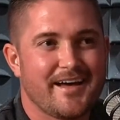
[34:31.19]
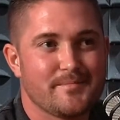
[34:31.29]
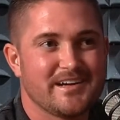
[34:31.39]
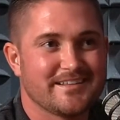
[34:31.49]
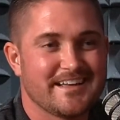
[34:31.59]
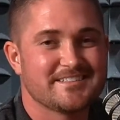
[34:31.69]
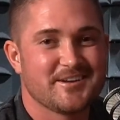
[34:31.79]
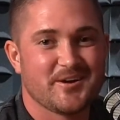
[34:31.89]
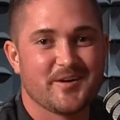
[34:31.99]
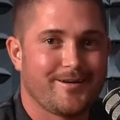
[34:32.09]
I mean, unless
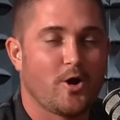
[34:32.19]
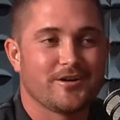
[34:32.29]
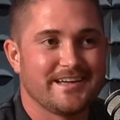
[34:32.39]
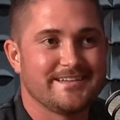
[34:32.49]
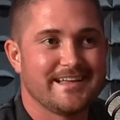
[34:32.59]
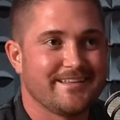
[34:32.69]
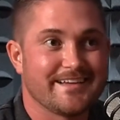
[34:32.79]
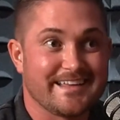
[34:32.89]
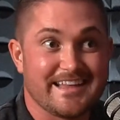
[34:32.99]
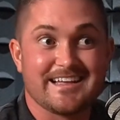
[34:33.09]
you're car
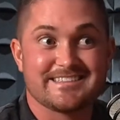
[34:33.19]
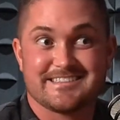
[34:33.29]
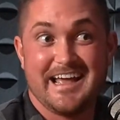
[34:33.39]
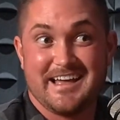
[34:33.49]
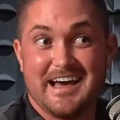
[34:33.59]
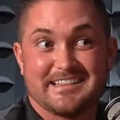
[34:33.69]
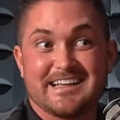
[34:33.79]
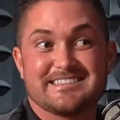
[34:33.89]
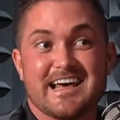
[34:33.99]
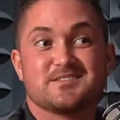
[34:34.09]
detailing and
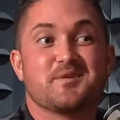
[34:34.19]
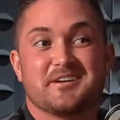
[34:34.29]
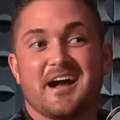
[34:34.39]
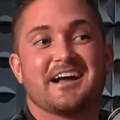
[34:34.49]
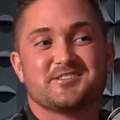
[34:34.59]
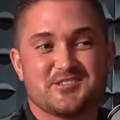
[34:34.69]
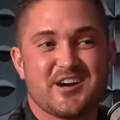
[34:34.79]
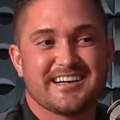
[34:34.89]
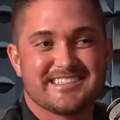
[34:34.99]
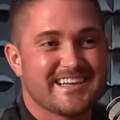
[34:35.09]
unless that's what you're actually
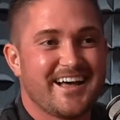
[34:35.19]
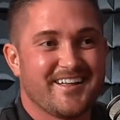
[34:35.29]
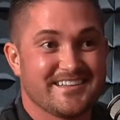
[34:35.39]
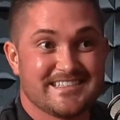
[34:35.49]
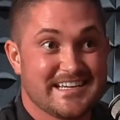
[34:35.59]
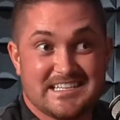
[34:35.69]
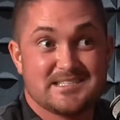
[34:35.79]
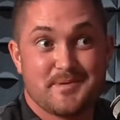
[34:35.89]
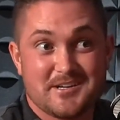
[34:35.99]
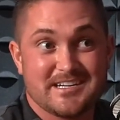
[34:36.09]
trying to sell is the
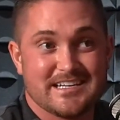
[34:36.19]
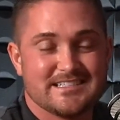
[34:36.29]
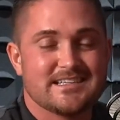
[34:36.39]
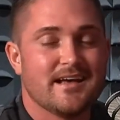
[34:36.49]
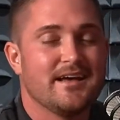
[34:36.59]
experience.